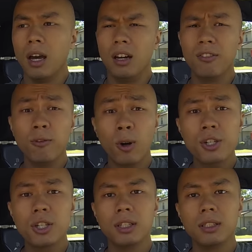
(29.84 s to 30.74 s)

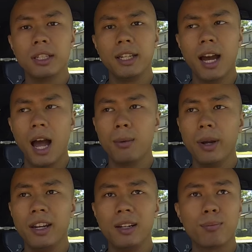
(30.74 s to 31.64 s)
Unfortunately, I
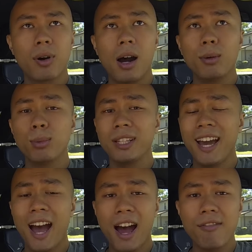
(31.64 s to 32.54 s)
waited probably
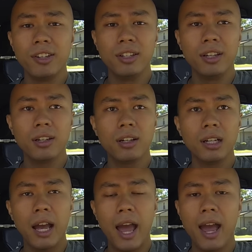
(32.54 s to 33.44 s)
half a
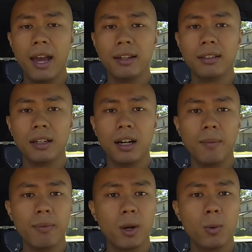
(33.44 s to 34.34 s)
year and
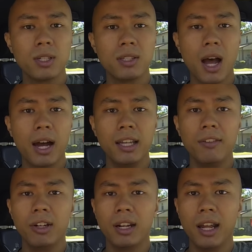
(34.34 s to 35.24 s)
there was not
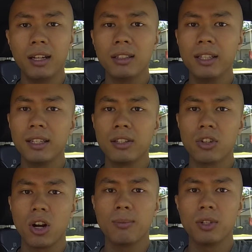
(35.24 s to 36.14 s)
even an inkling in
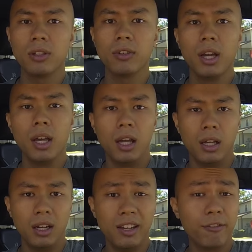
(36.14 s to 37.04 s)
terms of
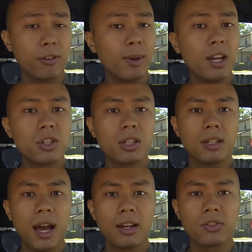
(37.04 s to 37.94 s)

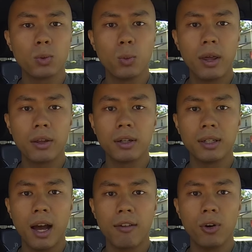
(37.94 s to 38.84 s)
information as to whether or
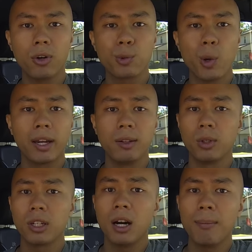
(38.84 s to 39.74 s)
not Volkswagen
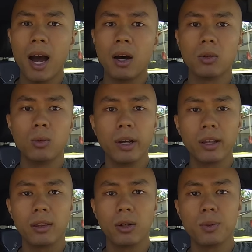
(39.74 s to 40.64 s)
would come out with
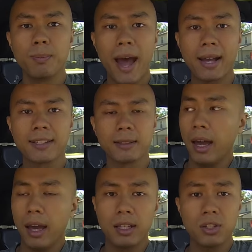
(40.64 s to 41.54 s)
those mats.
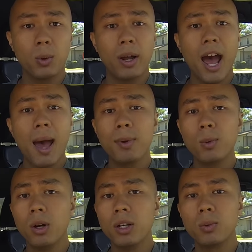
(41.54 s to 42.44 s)
And so what
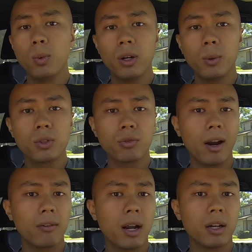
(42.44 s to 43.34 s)
happened was winter was
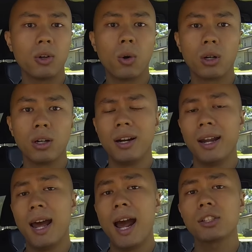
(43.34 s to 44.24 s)
right around the corner
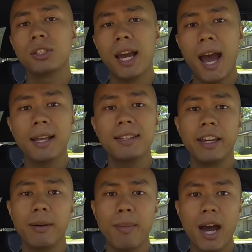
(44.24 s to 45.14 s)
and I actually had to
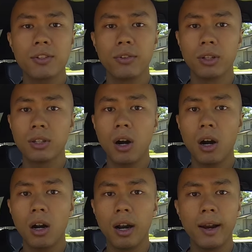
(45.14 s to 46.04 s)
get mats for the
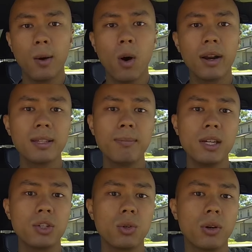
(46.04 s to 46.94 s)
car, and I wanted to
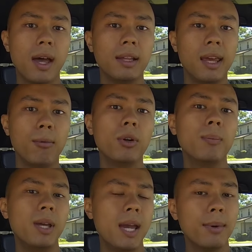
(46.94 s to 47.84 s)
make sure that they
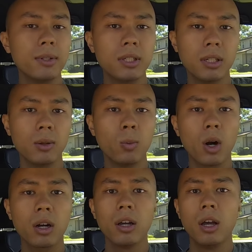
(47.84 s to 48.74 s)
would be able to
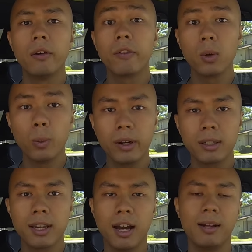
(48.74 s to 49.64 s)
work for the winter
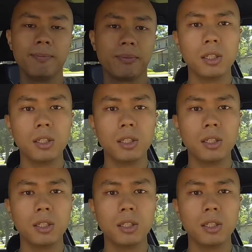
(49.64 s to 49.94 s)
time.